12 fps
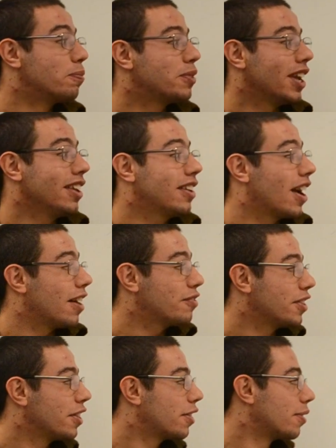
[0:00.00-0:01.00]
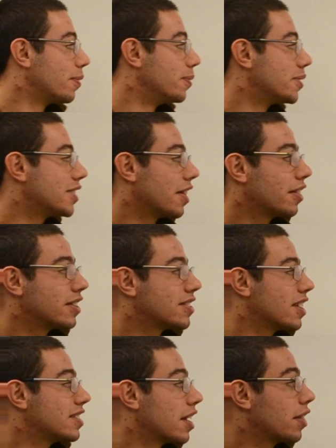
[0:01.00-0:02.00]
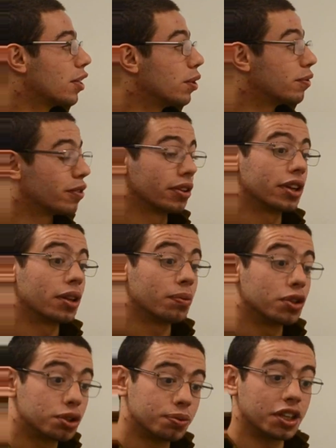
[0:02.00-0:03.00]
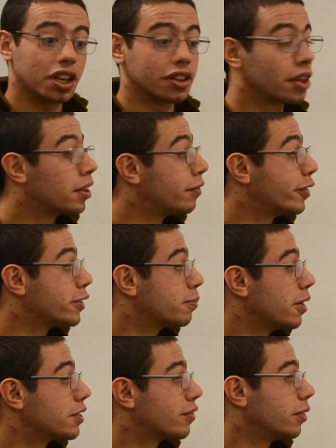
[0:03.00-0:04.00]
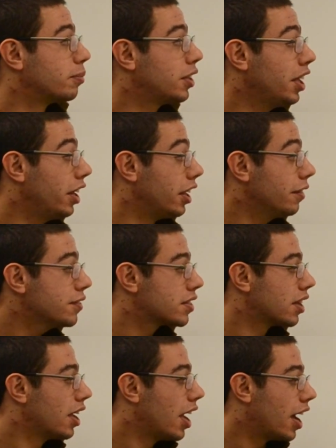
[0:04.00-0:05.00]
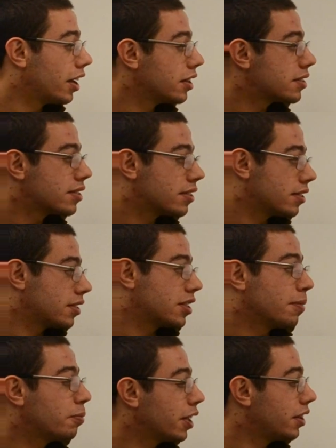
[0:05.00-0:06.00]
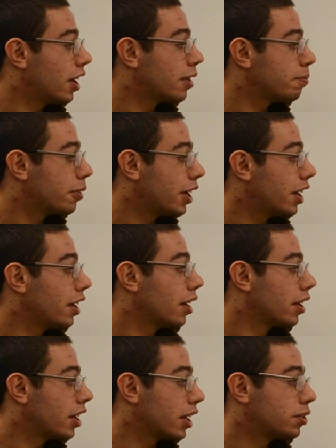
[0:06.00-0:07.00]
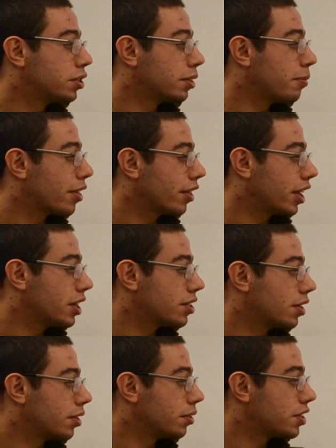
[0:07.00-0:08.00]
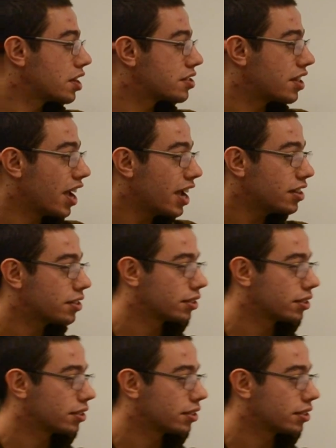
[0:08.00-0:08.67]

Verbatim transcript: obtain caffeine through synthesizing theophylline, which we get in the first place from tea leaves, and it's simply done by nitrogen methylation. You change the H